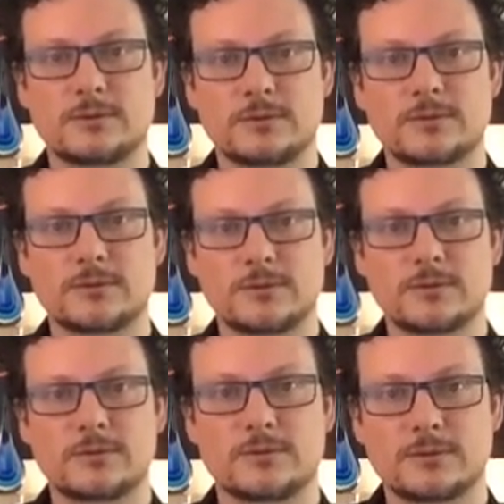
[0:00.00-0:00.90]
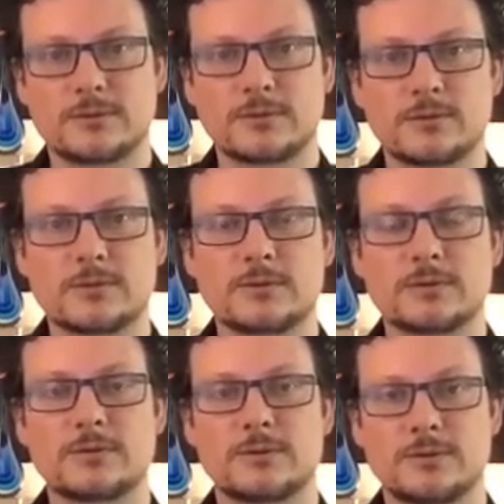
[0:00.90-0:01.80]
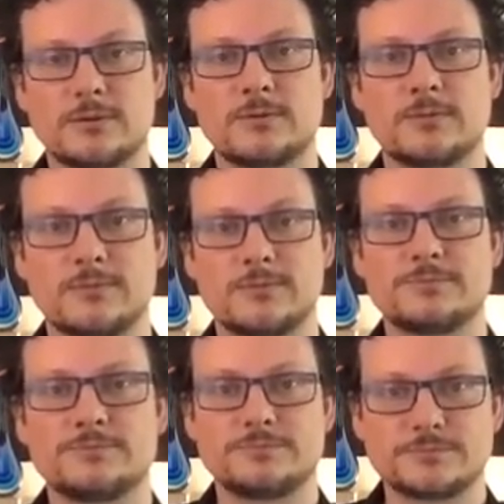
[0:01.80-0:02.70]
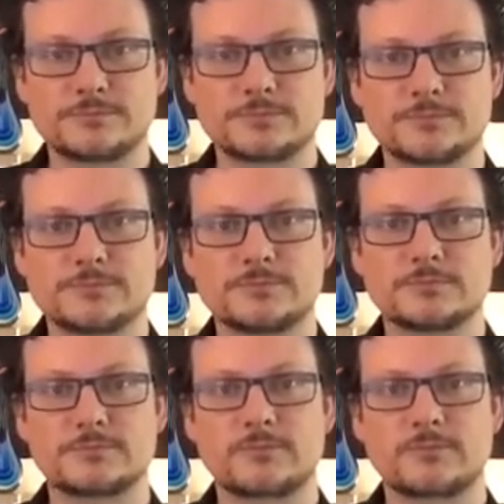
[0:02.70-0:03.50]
(not speaking)